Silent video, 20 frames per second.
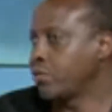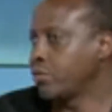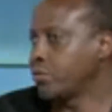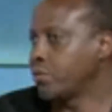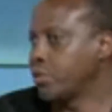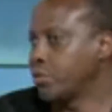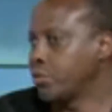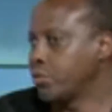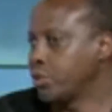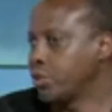
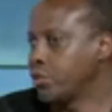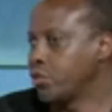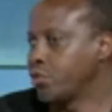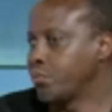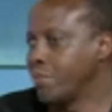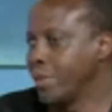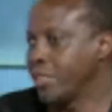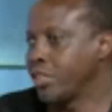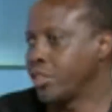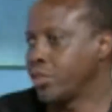We should
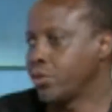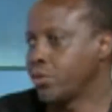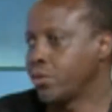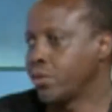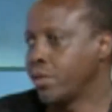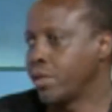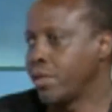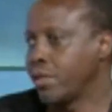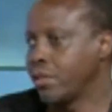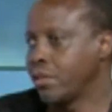make
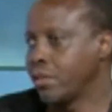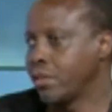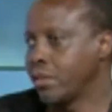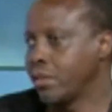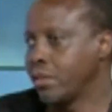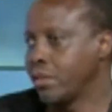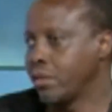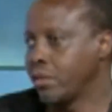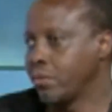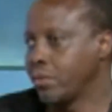sure that
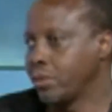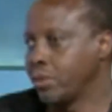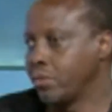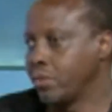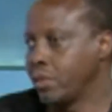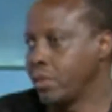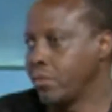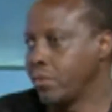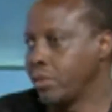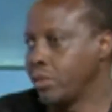
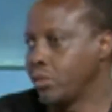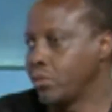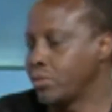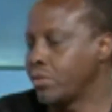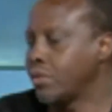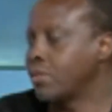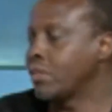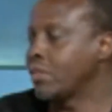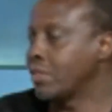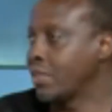we
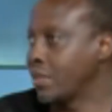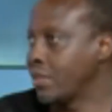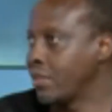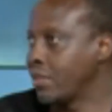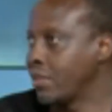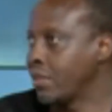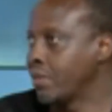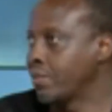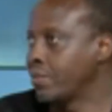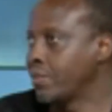use this
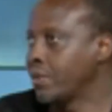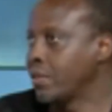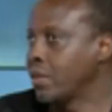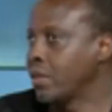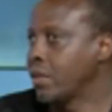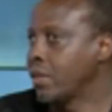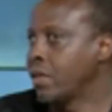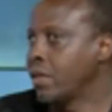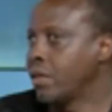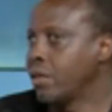data,
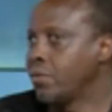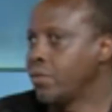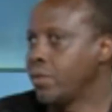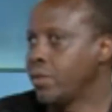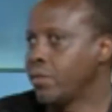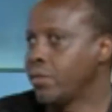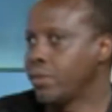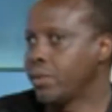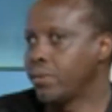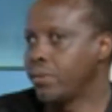
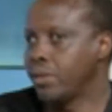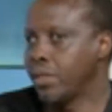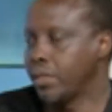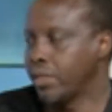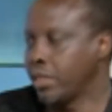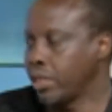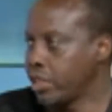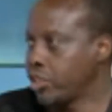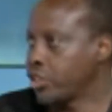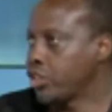we
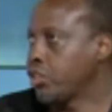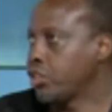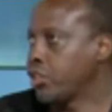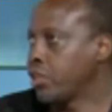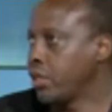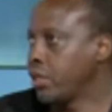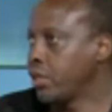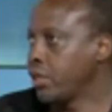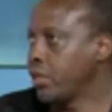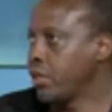engage
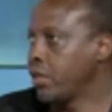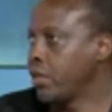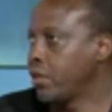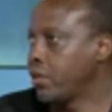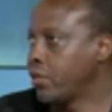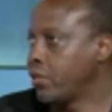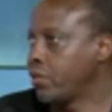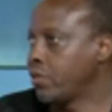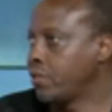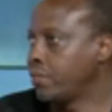
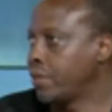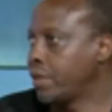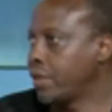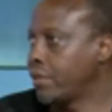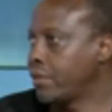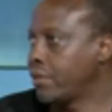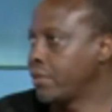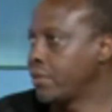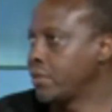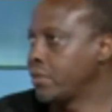all the
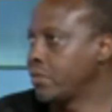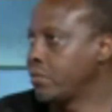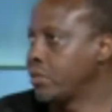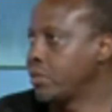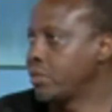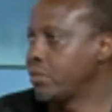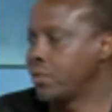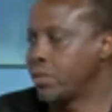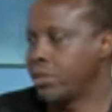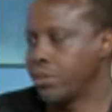partners,
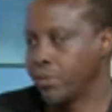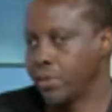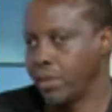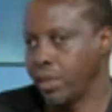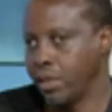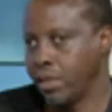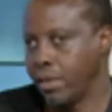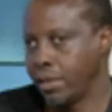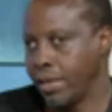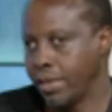we
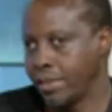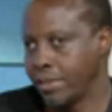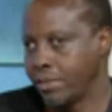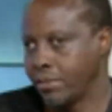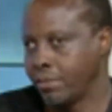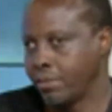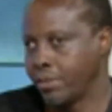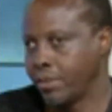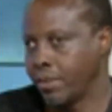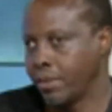really
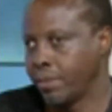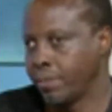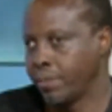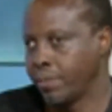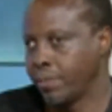actively,